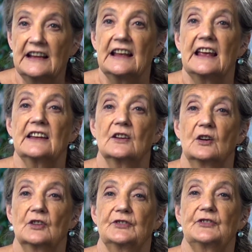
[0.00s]
and
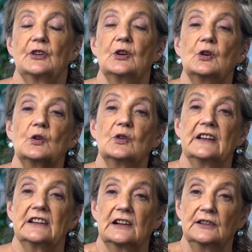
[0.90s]
also
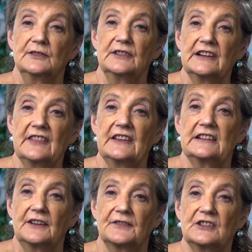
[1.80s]
included in the
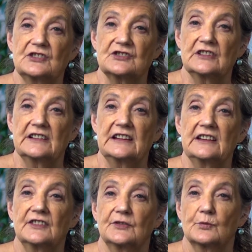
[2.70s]
definition
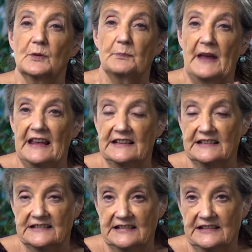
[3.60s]
is
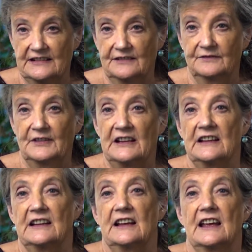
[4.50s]
repetitive
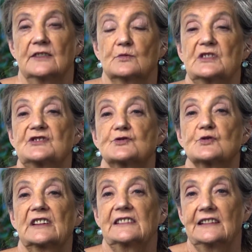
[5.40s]
and
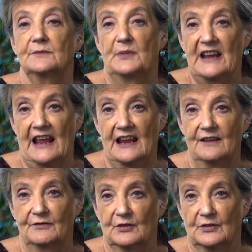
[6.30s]
restricted
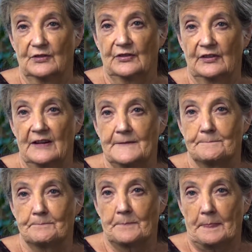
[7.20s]
behaviors.
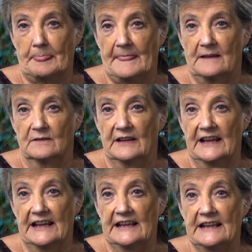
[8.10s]

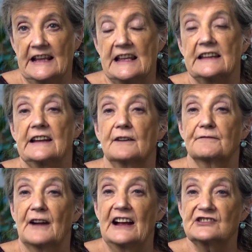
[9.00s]
Okay? Now,
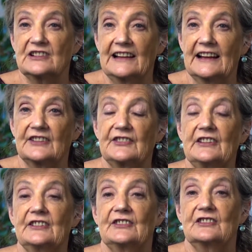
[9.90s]
Fragile X
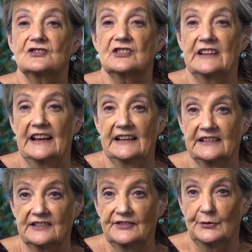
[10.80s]
is a
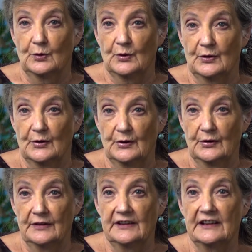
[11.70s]
genetic disorder.
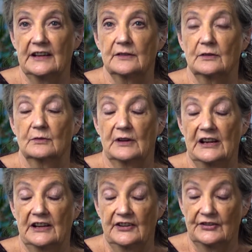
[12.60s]
It
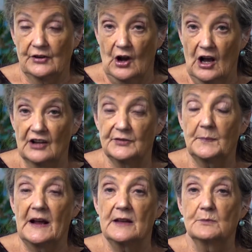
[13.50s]
is caused
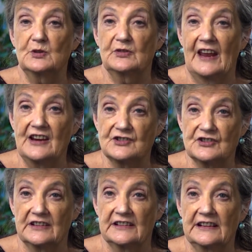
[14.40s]
by a
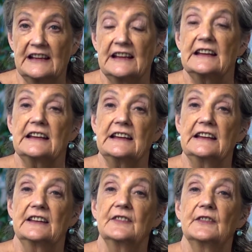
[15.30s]
mutation
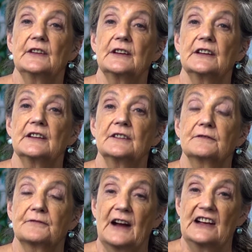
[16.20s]
in
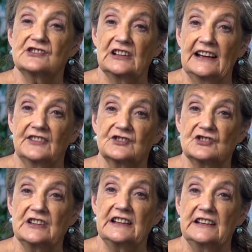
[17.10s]
the Fragile X
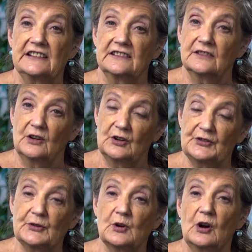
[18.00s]
gene,
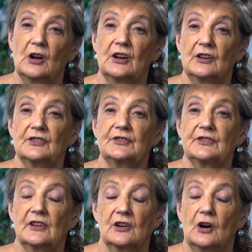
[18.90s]
also
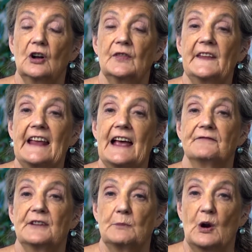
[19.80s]
called the
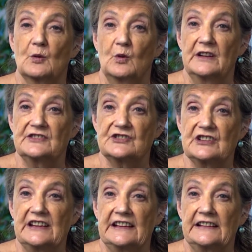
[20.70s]
FMR1
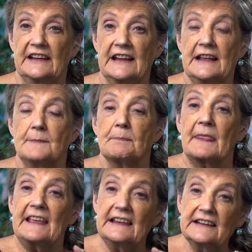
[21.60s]
gene.
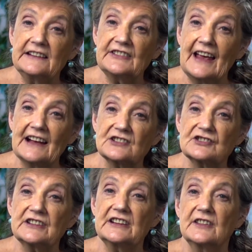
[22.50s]
It is
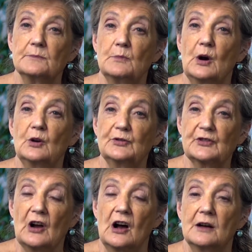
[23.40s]
actually the most
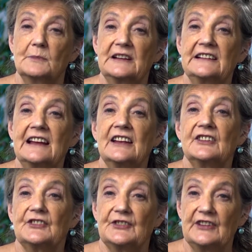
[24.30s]
common
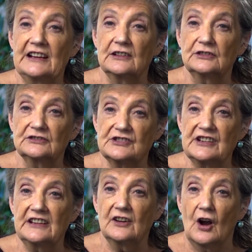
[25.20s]
single
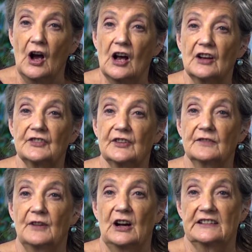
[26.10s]
gene cause
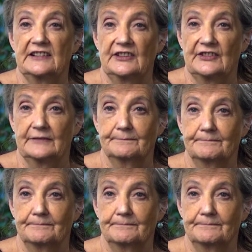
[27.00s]
of autism.